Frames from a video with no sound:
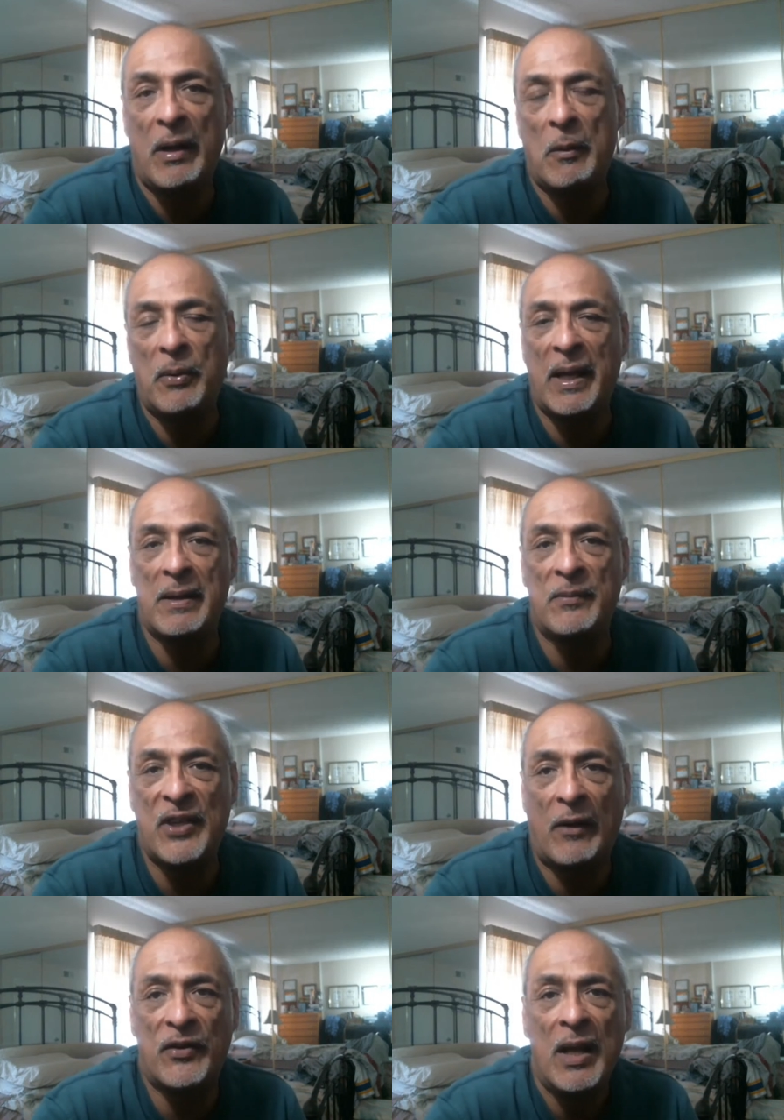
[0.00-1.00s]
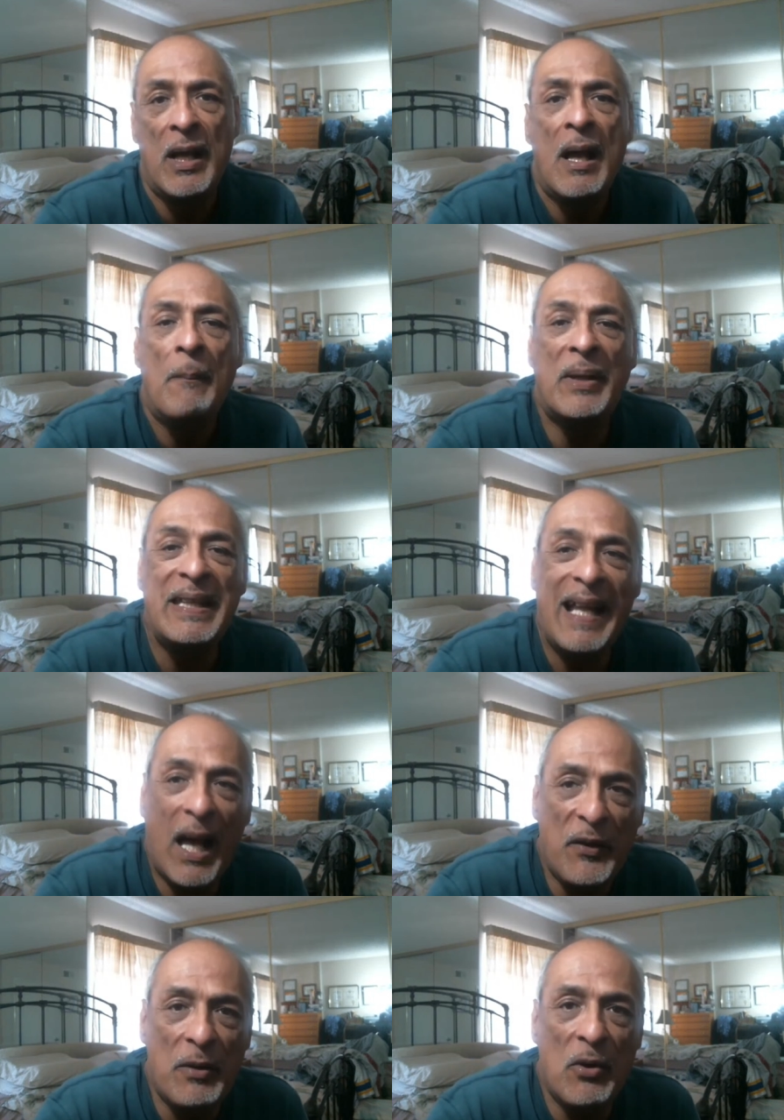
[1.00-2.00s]
they were playing themselves but the
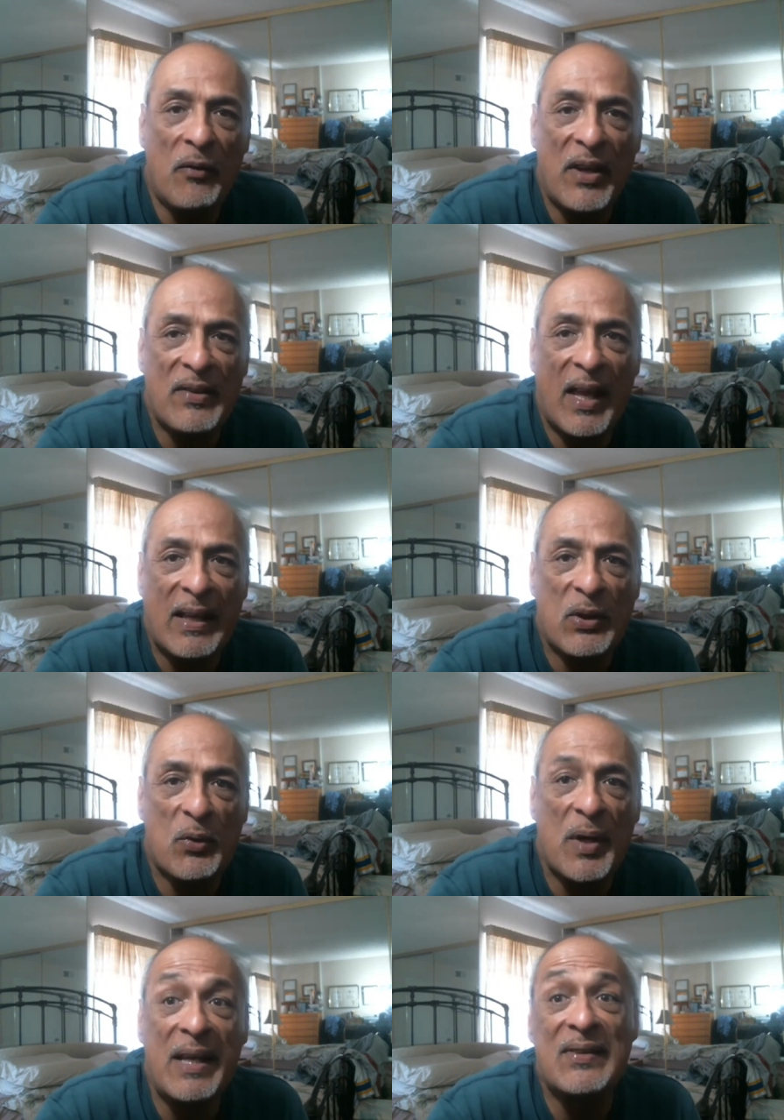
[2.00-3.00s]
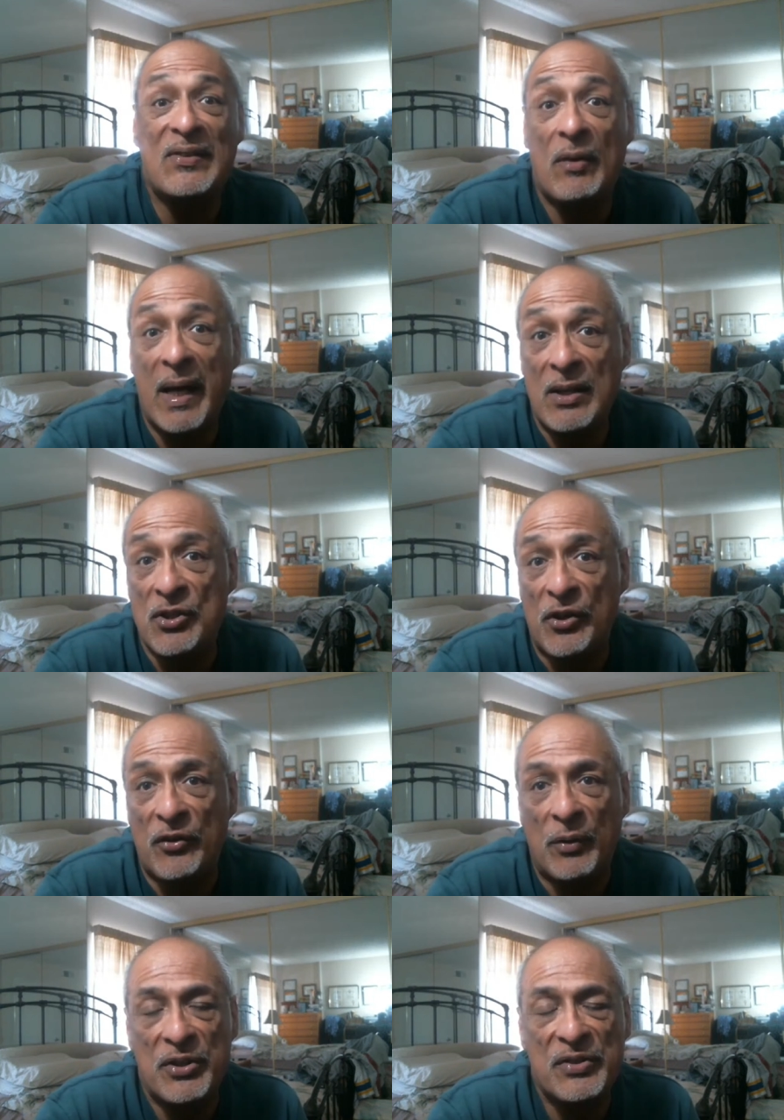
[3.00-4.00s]
other movies like three
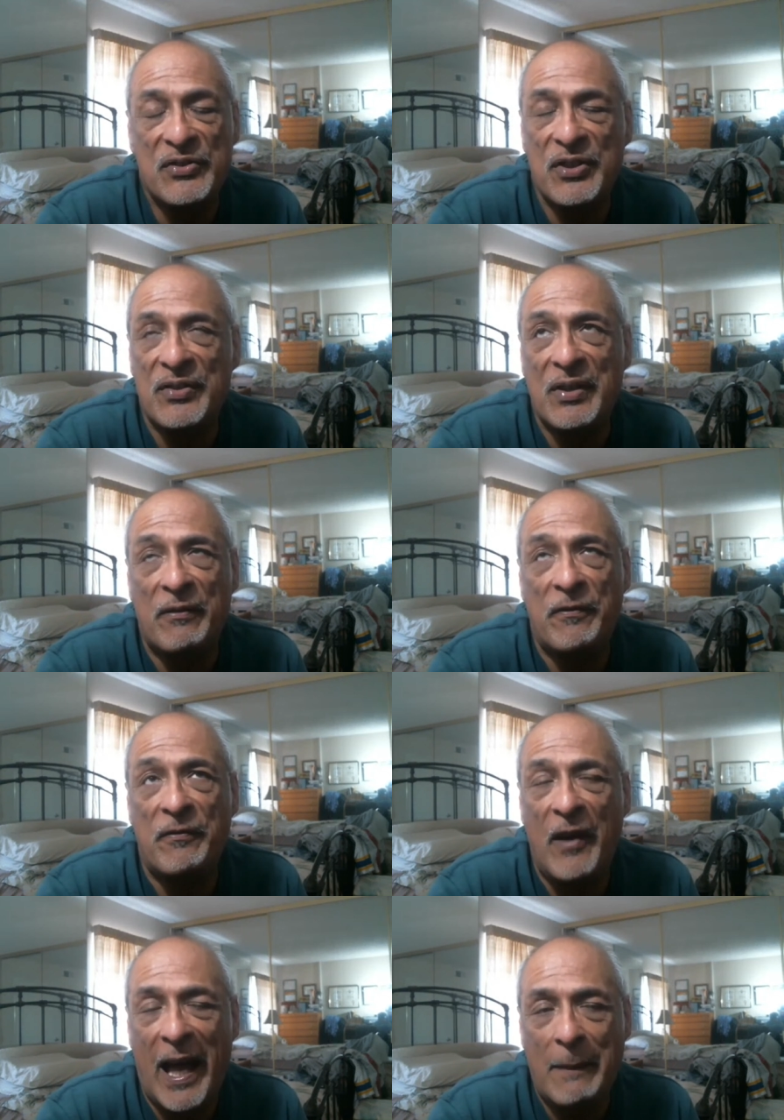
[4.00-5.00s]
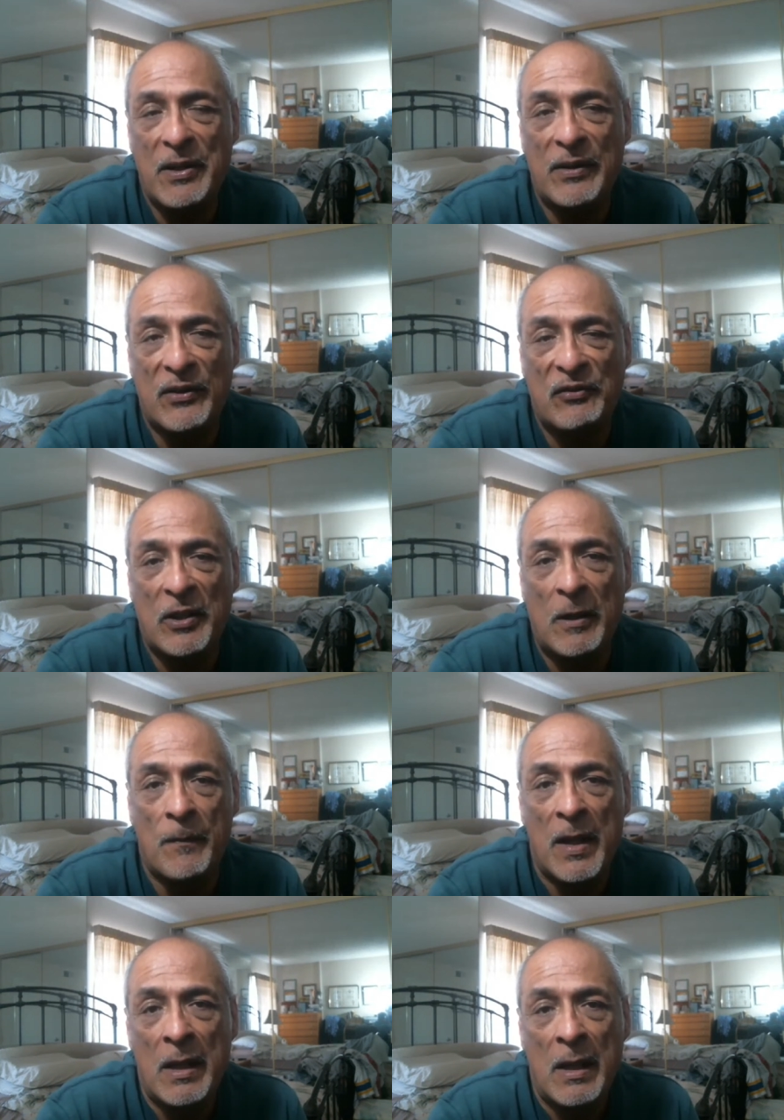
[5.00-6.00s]
strangers which is just a fabulous
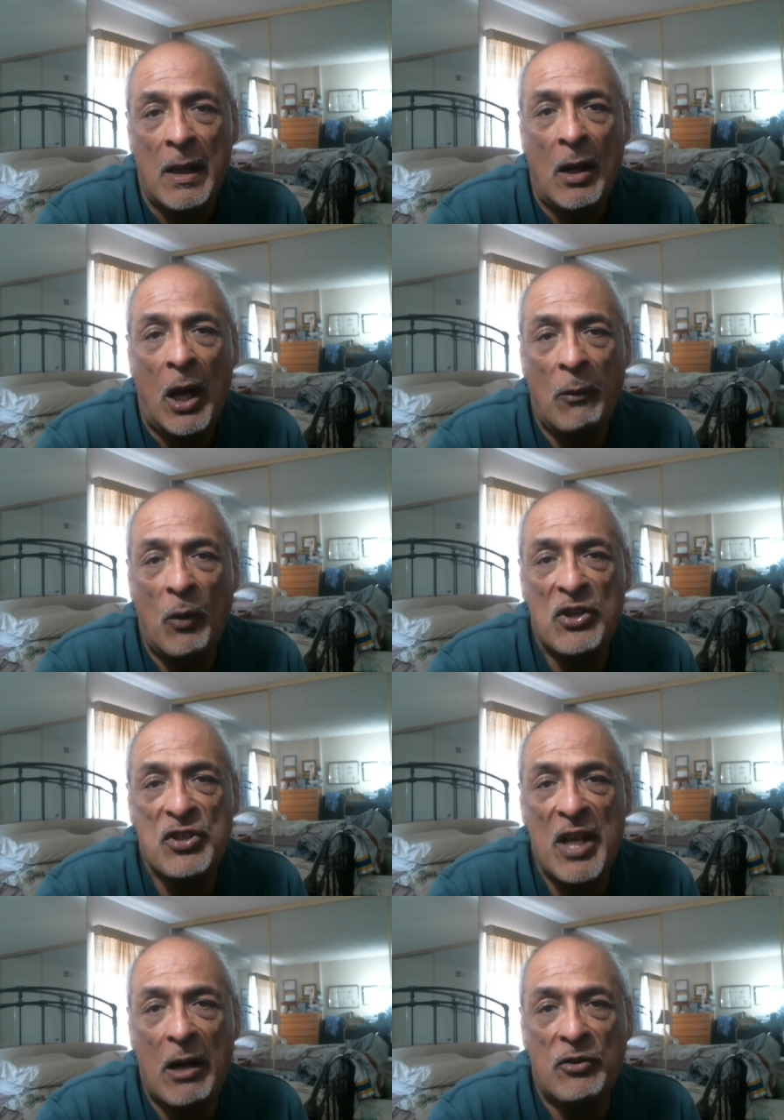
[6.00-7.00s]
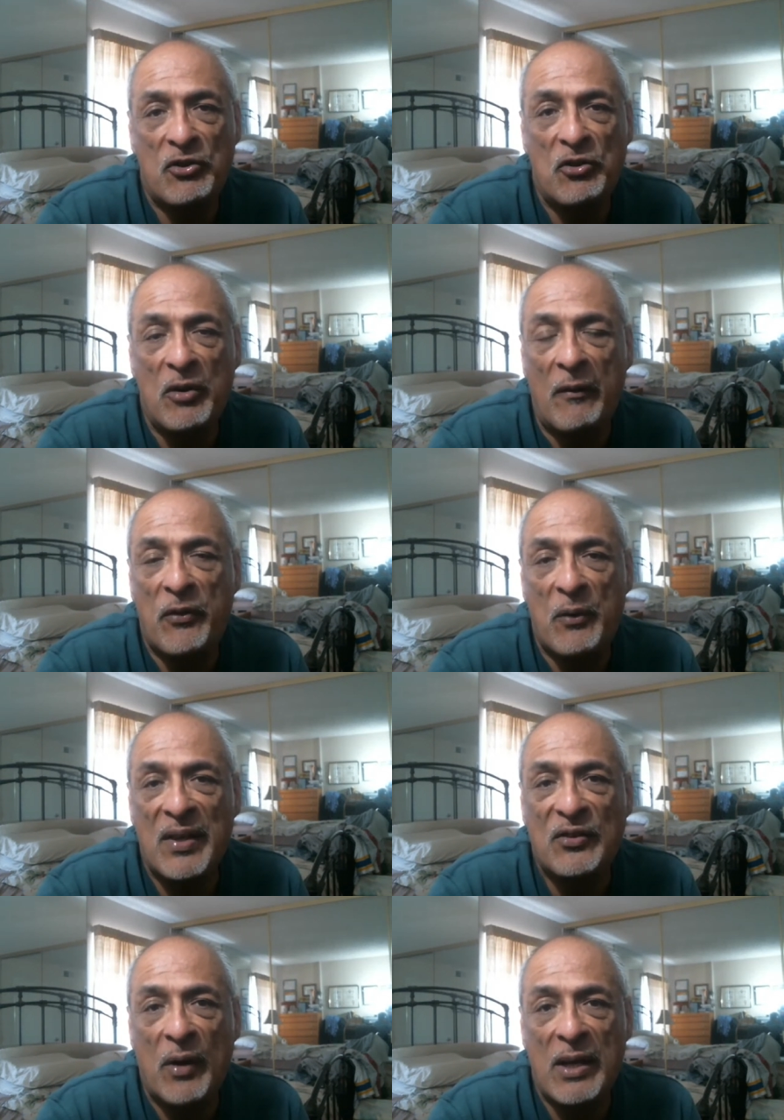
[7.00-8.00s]
film in which they're two of three
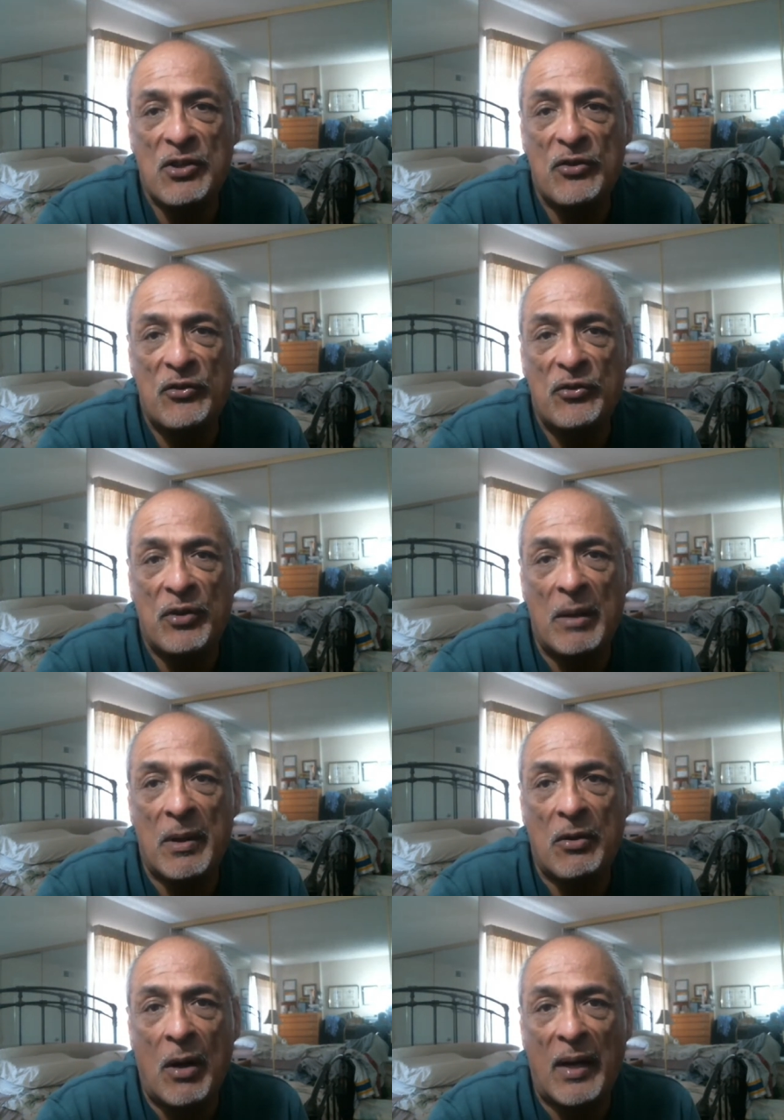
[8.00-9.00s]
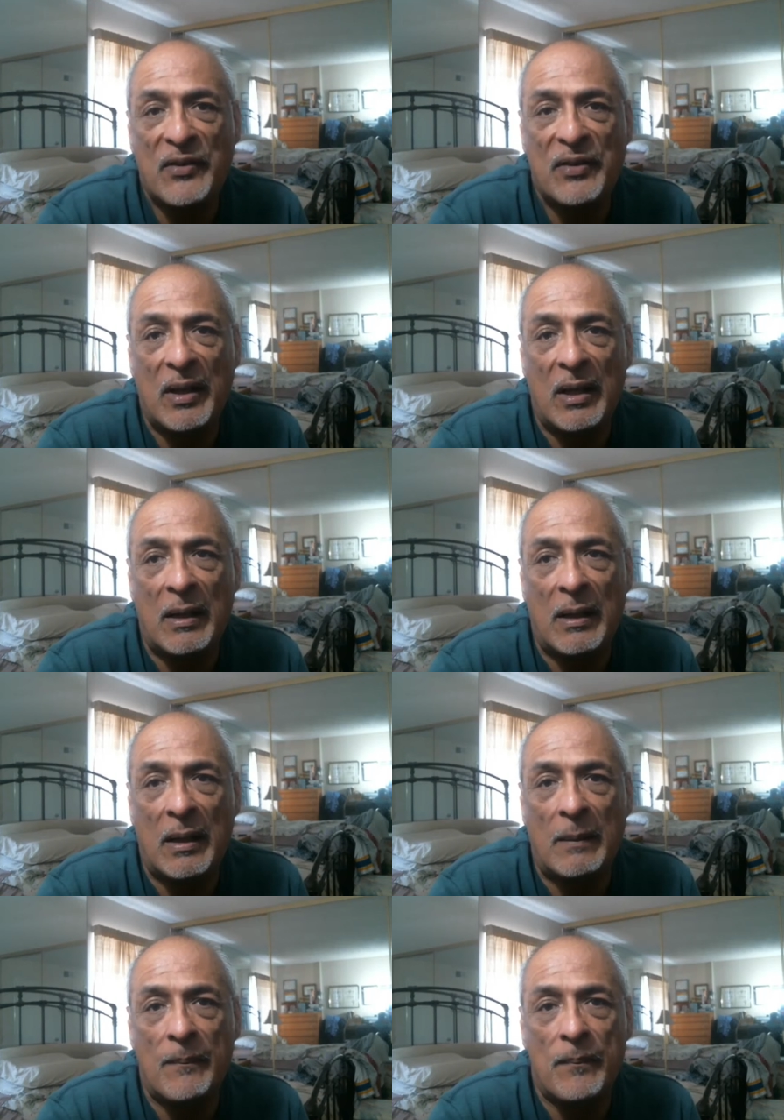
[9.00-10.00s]
strangers who come across uh,
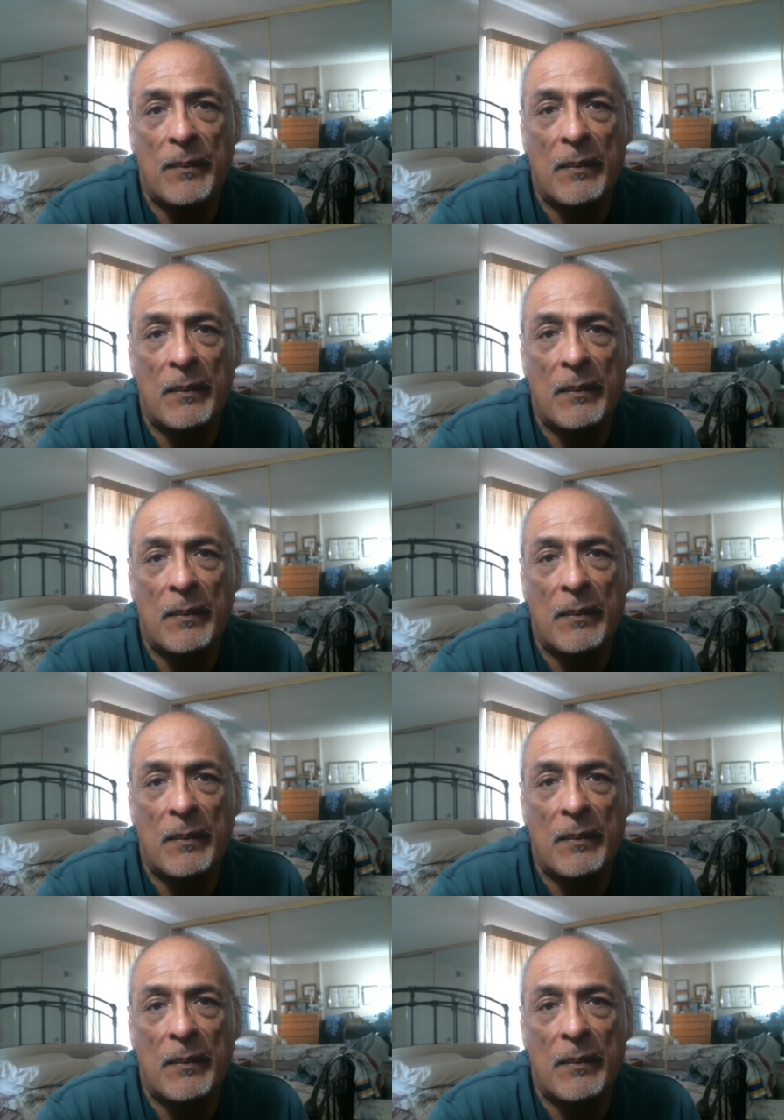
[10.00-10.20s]
um,